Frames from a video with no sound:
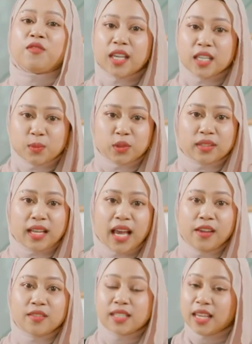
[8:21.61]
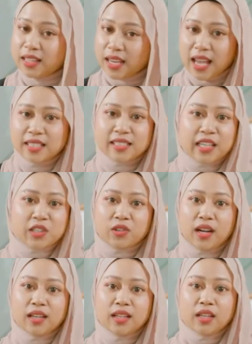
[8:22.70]
Facebook Lives, and
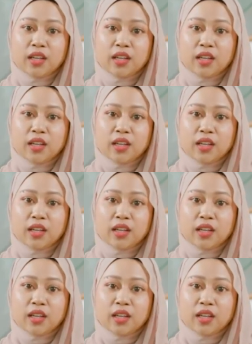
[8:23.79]
etc.